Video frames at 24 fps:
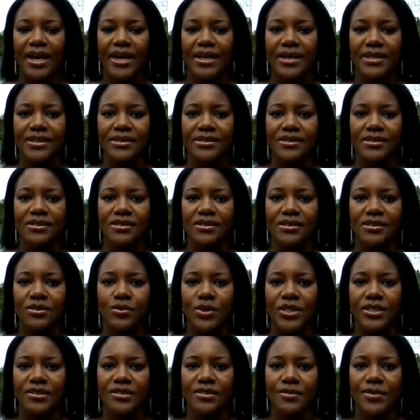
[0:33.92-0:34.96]
and
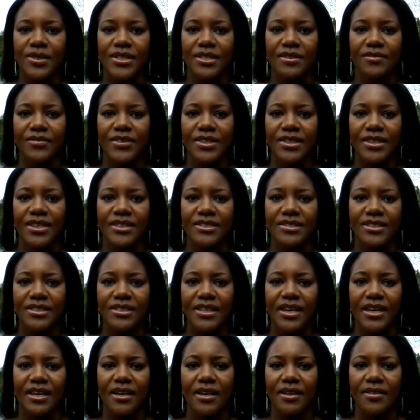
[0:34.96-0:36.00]
what some of the other things in
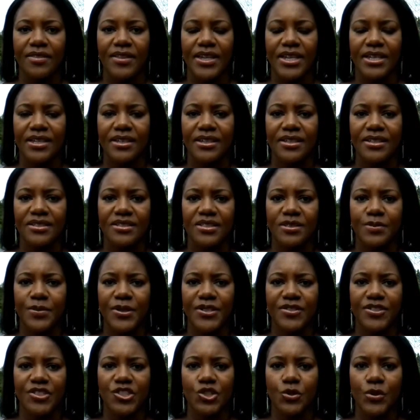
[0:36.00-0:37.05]
there, I think
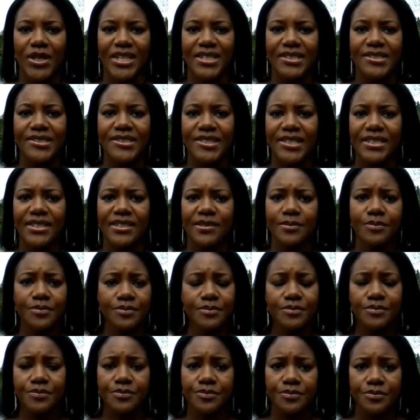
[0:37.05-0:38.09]
spirituality
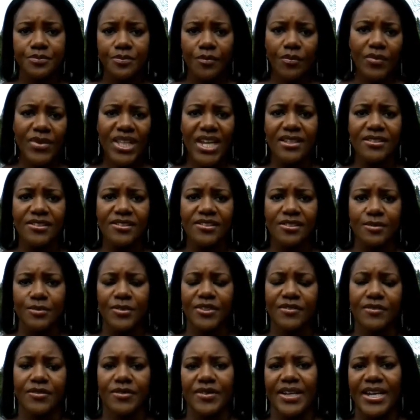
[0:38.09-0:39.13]
and some
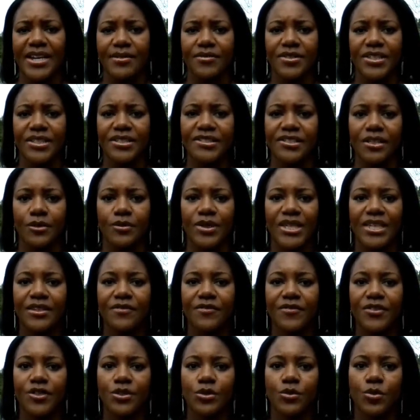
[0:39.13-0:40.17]
other areas. So
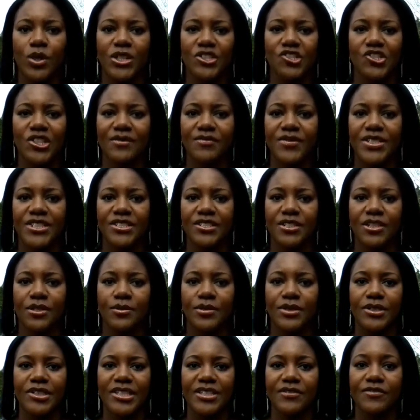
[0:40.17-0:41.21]
if you watch that video,
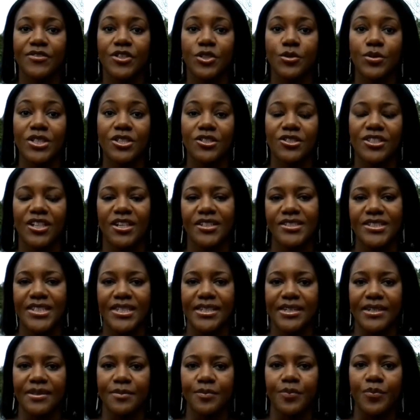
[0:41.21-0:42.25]
it'll give you a good
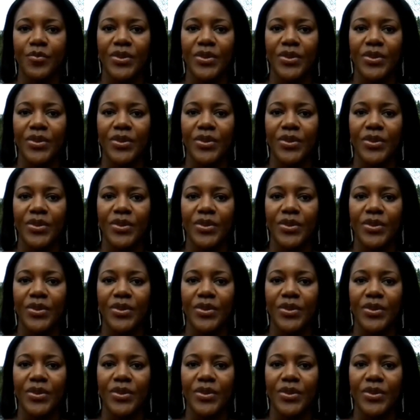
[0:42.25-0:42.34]
idea.